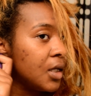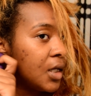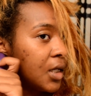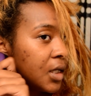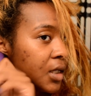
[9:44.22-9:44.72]

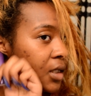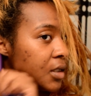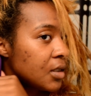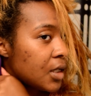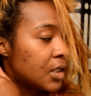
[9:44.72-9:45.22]

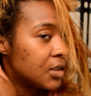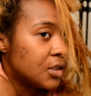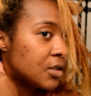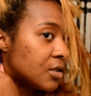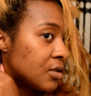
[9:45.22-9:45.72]
and I
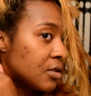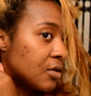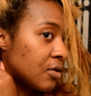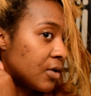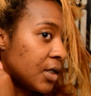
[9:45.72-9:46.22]
just
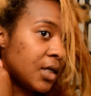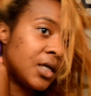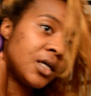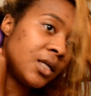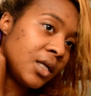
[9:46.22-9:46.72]
go
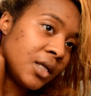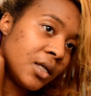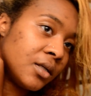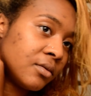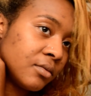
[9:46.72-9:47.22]
ahead
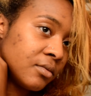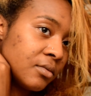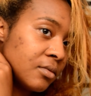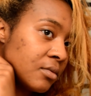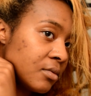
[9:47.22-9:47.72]
and